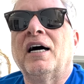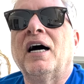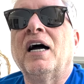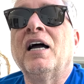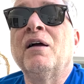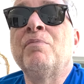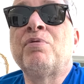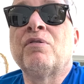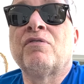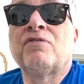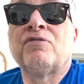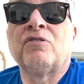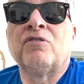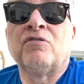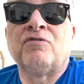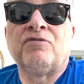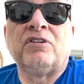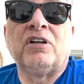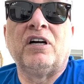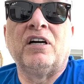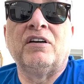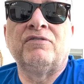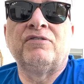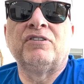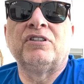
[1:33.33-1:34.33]
I prefer
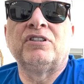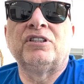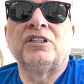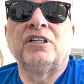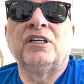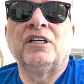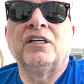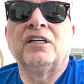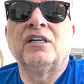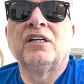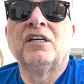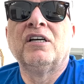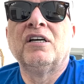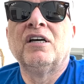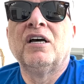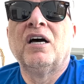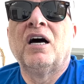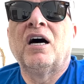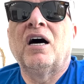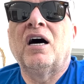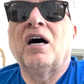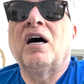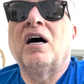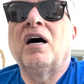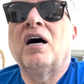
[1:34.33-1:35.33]
fly fishing
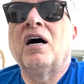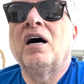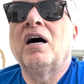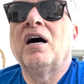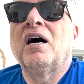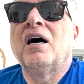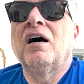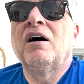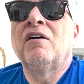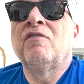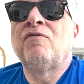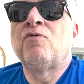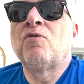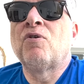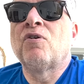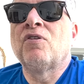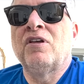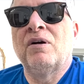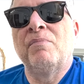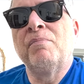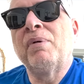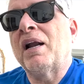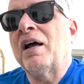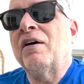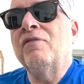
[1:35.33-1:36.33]
uh, for
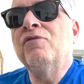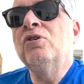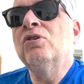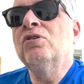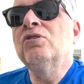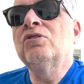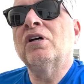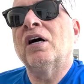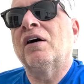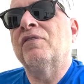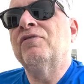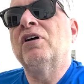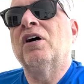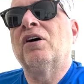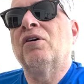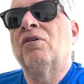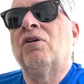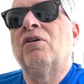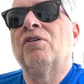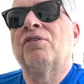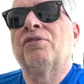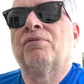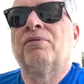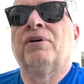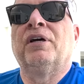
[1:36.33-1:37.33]
them, but I've used I've done
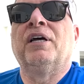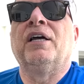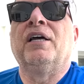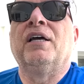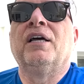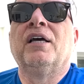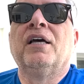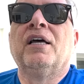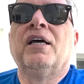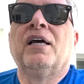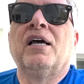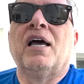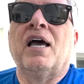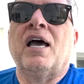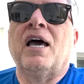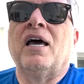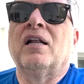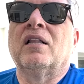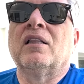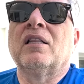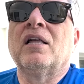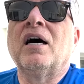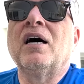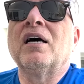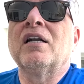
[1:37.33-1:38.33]
all three, and
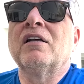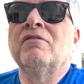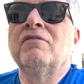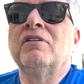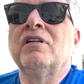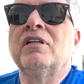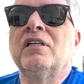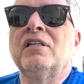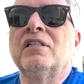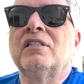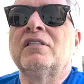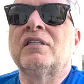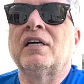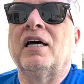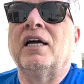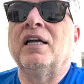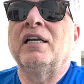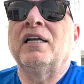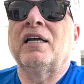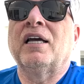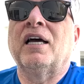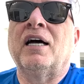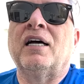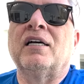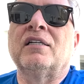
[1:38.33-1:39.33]
a lot of it is
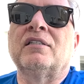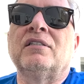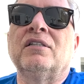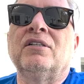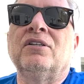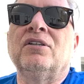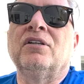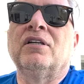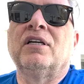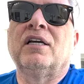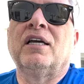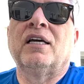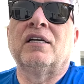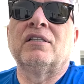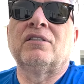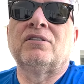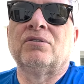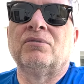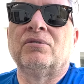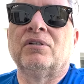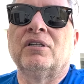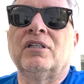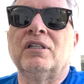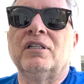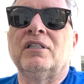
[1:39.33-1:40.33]
sight casting. You get to
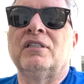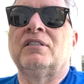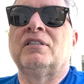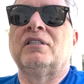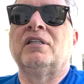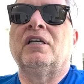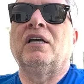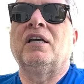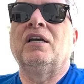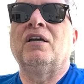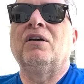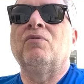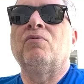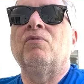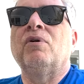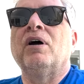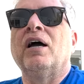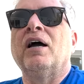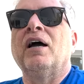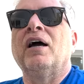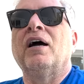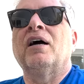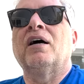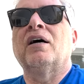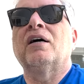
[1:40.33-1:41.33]
really see
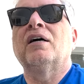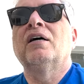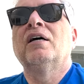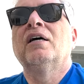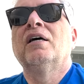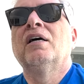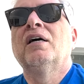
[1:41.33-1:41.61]
where